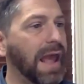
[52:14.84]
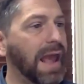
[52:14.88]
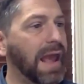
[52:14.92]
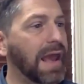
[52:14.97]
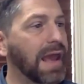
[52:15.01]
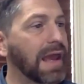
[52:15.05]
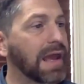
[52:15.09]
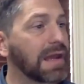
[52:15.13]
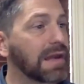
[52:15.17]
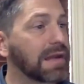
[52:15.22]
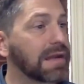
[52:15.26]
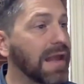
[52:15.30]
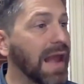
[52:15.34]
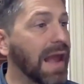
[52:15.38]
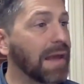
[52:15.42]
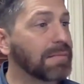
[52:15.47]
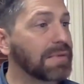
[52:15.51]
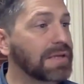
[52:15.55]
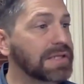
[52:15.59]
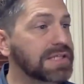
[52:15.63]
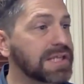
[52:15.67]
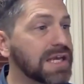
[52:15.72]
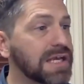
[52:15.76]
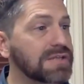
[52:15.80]
And
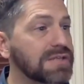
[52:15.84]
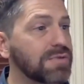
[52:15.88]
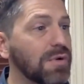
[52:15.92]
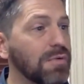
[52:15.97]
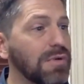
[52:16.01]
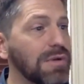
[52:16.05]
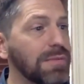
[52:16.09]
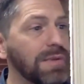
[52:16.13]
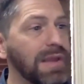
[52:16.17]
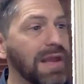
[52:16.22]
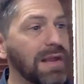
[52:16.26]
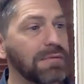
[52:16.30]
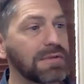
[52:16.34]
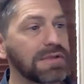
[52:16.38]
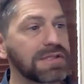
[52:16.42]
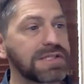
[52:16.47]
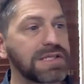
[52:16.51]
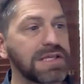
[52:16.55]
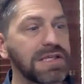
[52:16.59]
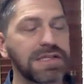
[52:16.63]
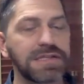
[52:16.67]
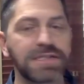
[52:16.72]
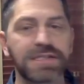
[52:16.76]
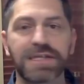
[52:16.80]
Emma says, will we be able to
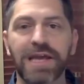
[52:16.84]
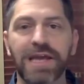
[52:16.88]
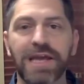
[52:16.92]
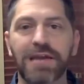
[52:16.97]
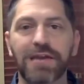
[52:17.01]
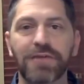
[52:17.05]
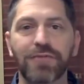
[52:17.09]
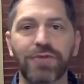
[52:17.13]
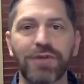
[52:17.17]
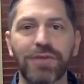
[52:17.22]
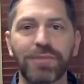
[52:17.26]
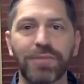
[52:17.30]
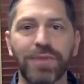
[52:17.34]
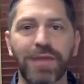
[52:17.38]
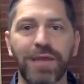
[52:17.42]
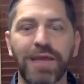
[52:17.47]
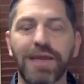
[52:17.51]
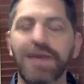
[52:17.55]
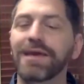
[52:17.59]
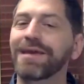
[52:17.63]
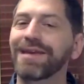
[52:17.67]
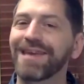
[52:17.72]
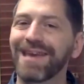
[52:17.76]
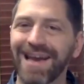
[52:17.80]
see this again in
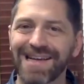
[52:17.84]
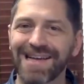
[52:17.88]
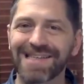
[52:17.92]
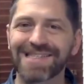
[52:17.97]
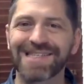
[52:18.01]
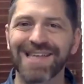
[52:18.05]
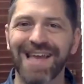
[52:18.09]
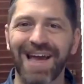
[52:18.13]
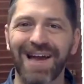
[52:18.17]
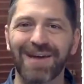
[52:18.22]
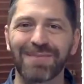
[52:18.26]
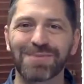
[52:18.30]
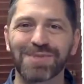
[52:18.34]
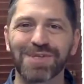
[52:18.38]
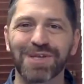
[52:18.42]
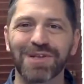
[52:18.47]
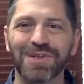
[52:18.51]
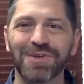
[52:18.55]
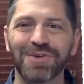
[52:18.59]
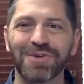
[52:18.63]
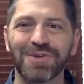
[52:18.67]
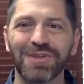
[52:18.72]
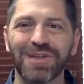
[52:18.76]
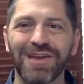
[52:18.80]
replay? Yes,
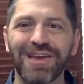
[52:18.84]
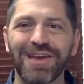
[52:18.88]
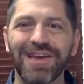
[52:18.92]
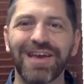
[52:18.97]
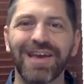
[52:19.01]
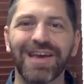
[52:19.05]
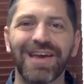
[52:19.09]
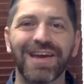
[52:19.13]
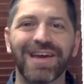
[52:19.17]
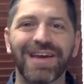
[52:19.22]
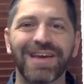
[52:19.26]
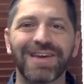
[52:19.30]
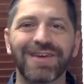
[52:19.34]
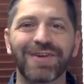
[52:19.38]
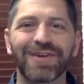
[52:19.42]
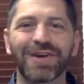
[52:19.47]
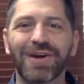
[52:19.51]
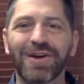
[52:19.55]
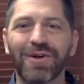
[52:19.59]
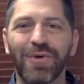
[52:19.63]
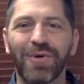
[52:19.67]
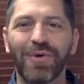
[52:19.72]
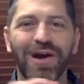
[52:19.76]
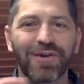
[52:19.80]
absolutely. You're
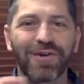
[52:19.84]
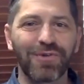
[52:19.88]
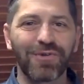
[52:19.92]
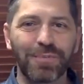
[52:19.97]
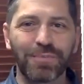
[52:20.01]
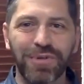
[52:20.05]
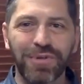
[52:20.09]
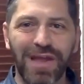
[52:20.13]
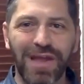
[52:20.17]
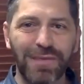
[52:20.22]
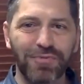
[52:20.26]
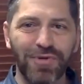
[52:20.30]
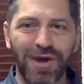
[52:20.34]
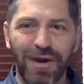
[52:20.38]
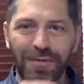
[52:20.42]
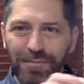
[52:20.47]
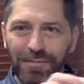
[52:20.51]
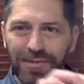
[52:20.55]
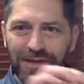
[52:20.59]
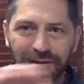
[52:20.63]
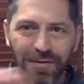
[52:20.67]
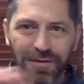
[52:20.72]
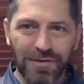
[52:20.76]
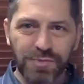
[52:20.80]
going to want to replay
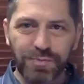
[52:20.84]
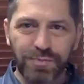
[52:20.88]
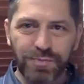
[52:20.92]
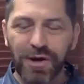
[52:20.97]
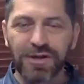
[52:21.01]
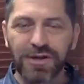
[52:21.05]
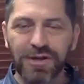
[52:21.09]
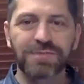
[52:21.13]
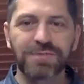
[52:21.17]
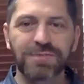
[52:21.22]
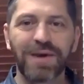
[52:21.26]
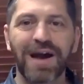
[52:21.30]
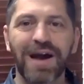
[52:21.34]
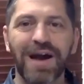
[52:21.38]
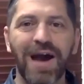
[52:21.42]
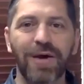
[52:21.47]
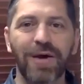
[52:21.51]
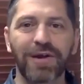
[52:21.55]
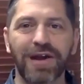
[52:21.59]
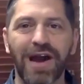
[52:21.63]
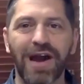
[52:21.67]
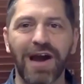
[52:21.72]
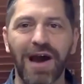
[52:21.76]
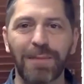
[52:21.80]
probably those parts about
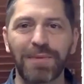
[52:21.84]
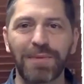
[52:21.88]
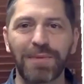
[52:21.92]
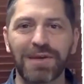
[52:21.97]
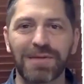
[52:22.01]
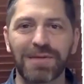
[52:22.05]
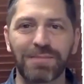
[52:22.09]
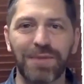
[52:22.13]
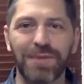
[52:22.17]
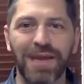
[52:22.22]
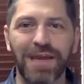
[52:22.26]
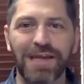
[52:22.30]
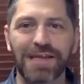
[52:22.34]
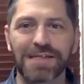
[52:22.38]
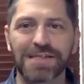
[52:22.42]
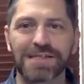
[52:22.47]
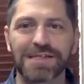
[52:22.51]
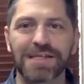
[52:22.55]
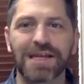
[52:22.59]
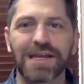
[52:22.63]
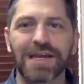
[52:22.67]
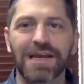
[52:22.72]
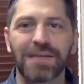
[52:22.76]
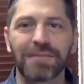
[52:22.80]
how to copy and
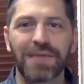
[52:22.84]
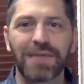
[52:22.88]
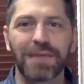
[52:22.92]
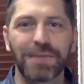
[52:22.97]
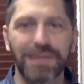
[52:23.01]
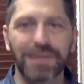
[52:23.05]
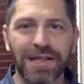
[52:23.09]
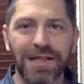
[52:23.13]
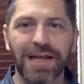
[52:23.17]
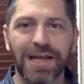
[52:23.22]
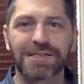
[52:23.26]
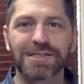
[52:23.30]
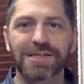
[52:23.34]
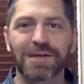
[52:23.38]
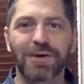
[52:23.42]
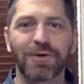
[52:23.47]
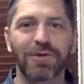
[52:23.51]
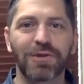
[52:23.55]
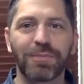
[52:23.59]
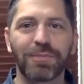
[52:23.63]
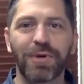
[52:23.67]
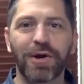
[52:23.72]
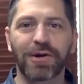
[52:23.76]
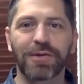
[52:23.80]
paste, maybe less
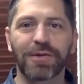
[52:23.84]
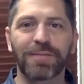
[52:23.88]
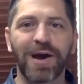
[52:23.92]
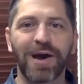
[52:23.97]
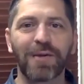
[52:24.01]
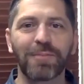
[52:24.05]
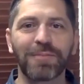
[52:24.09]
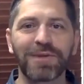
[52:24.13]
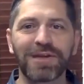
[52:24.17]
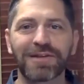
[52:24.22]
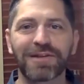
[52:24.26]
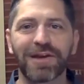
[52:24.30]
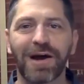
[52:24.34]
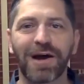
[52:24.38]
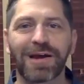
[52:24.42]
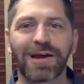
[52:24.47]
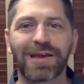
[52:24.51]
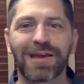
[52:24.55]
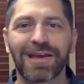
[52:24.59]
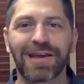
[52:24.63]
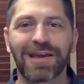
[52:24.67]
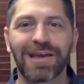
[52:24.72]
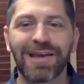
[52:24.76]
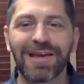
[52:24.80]
so the part about me
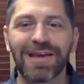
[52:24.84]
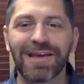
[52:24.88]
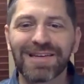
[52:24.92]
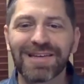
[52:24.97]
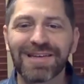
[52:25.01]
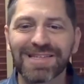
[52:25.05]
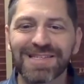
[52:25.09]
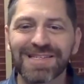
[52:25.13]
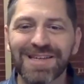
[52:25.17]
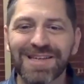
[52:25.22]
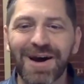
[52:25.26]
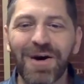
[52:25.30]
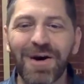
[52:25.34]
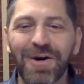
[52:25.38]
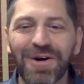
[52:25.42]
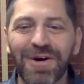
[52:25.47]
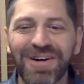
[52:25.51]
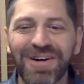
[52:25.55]
talking. So